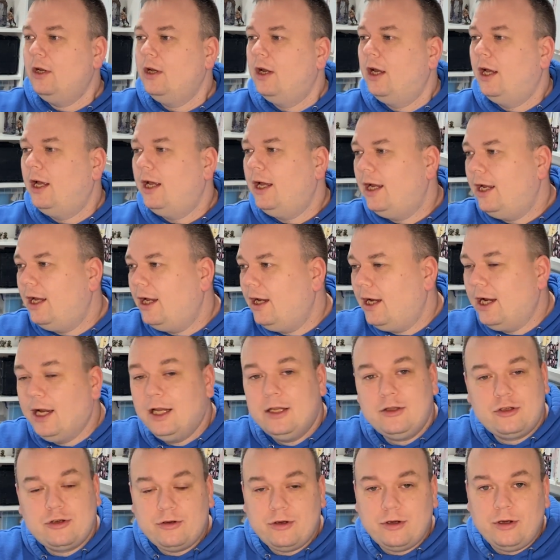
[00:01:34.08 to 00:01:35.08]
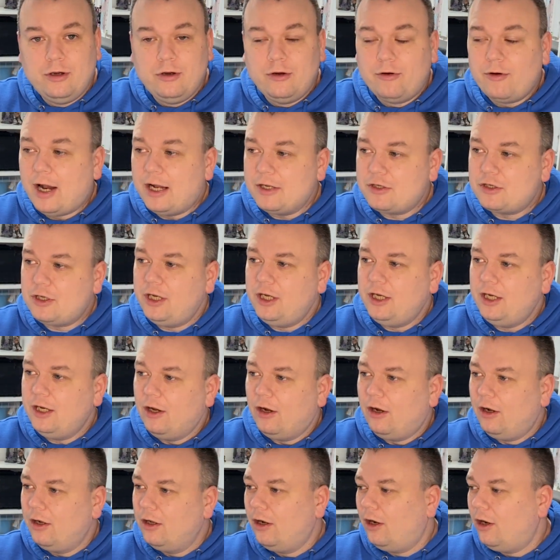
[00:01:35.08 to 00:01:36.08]
and gradually
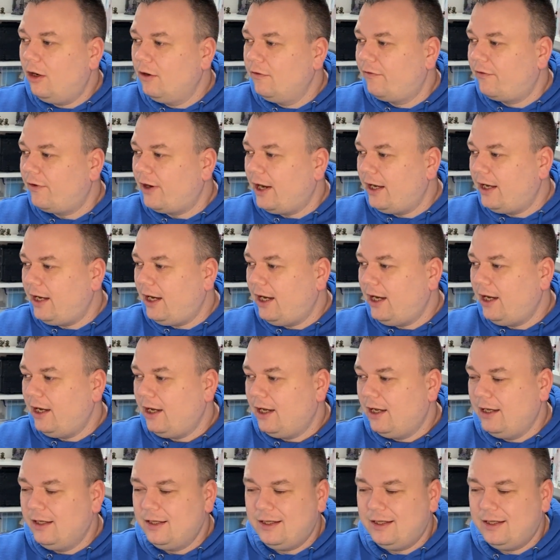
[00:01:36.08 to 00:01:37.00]
on Friday,